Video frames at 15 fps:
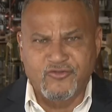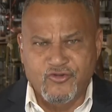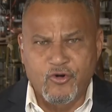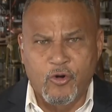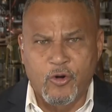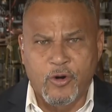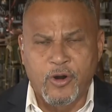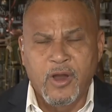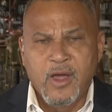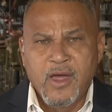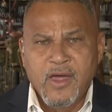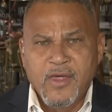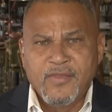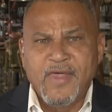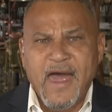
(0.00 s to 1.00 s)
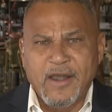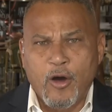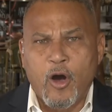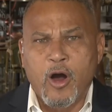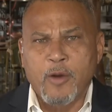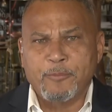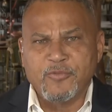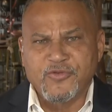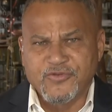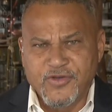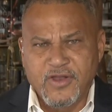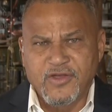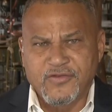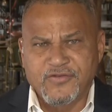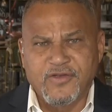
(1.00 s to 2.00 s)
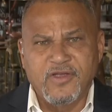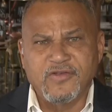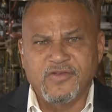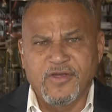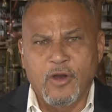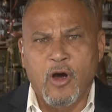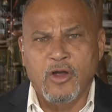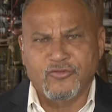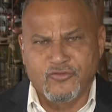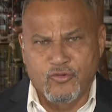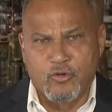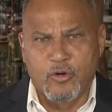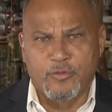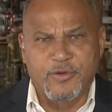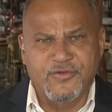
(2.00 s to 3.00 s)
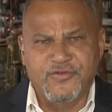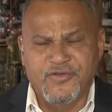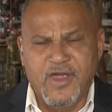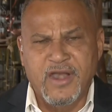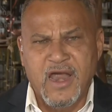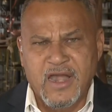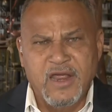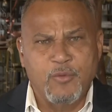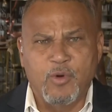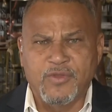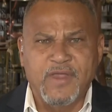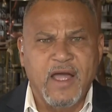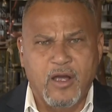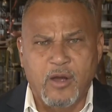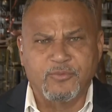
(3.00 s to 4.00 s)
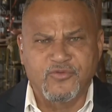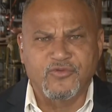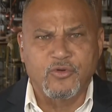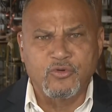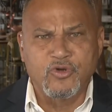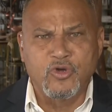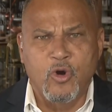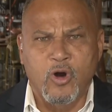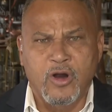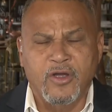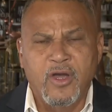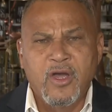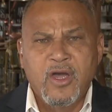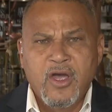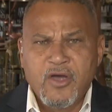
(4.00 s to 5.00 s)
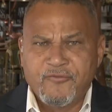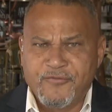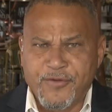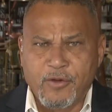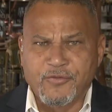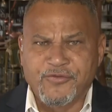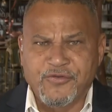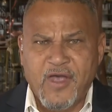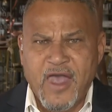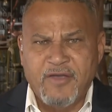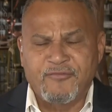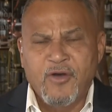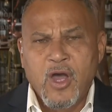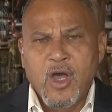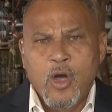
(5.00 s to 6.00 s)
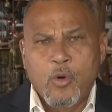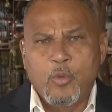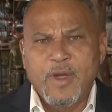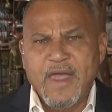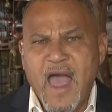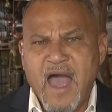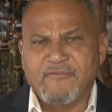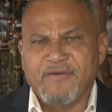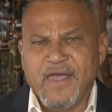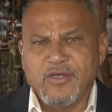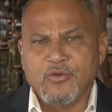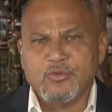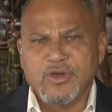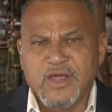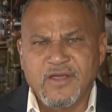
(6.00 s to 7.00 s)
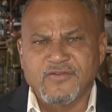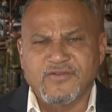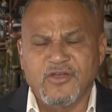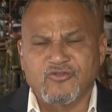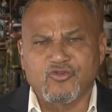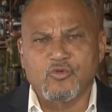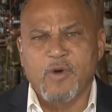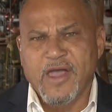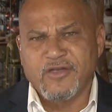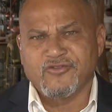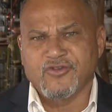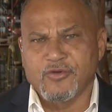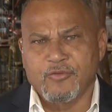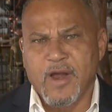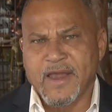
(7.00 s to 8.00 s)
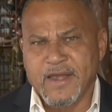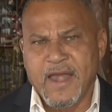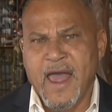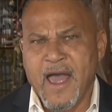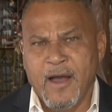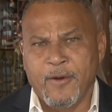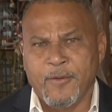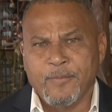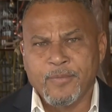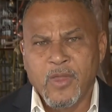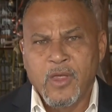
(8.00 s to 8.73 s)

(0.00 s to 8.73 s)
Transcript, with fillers: sure that our citizens and our tourists and anyone that comes to New York feels safe. We have a unique situation right now.